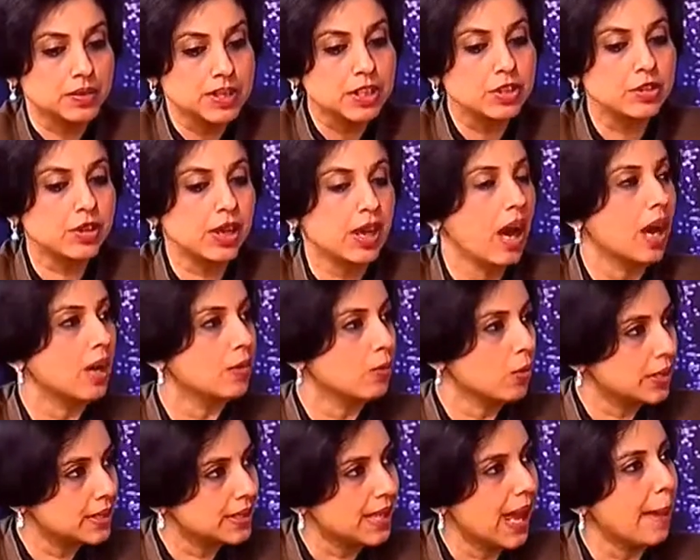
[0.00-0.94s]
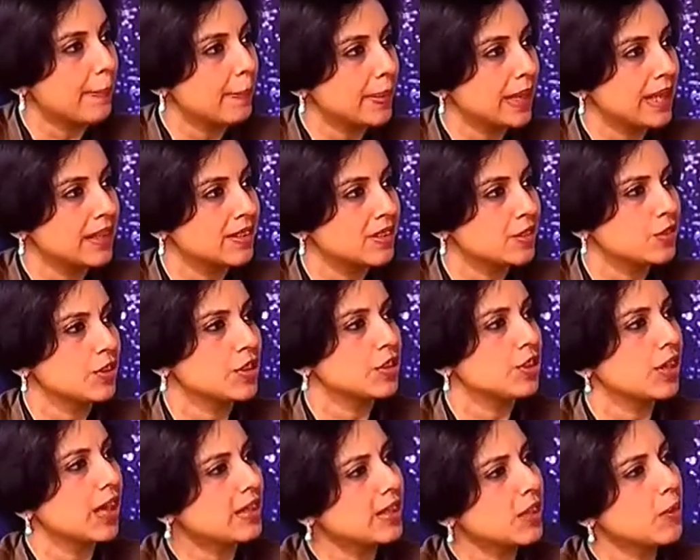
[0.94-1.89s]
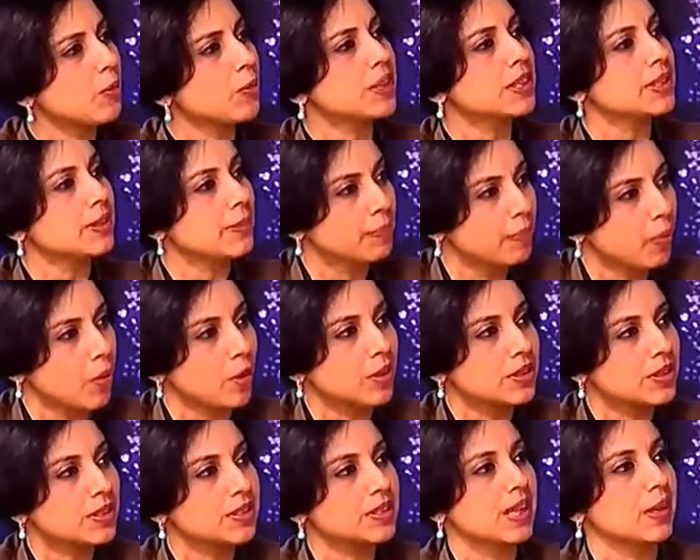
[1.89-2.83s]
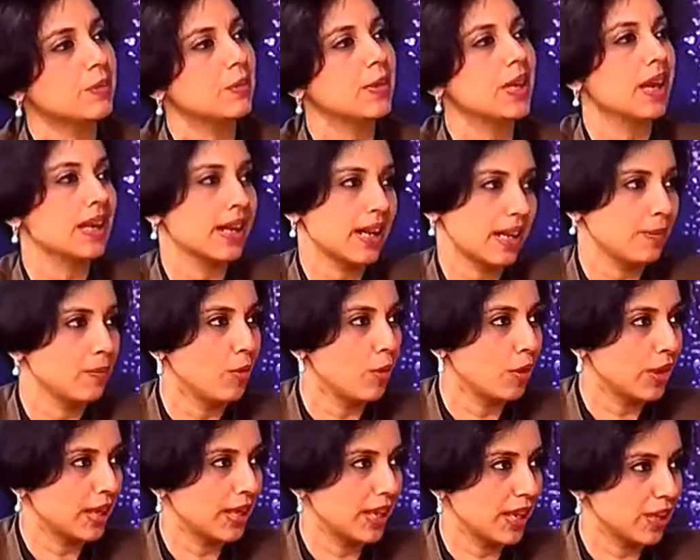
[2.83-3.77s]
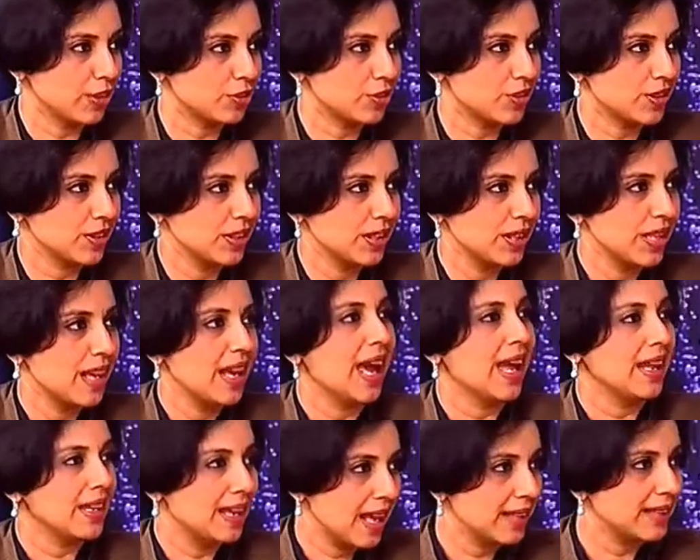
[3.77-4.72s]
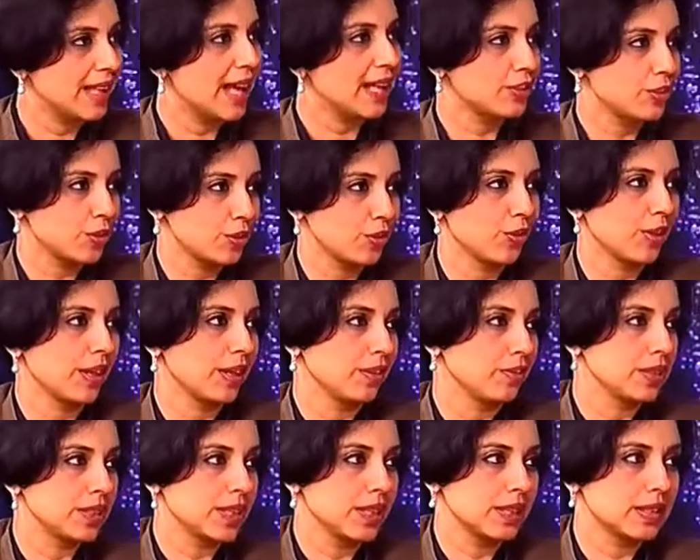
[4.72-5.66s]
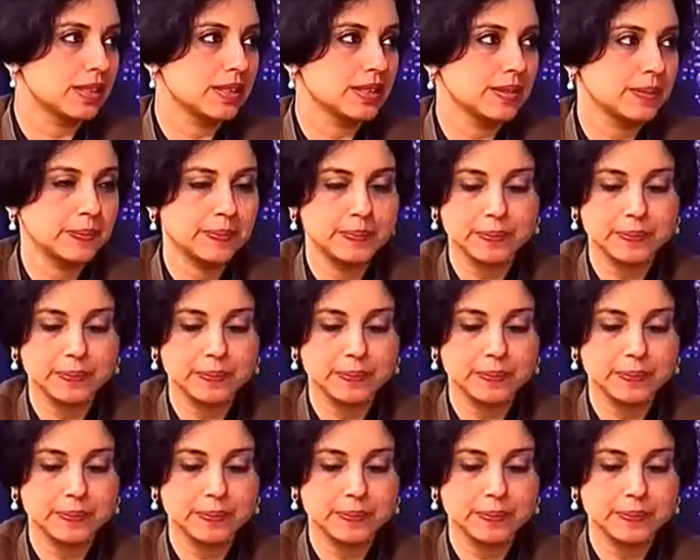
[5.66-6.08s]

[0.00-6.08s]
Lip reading: disregard what is happening in this region. I think what is important is that we are getting more engaged, and that's showing results.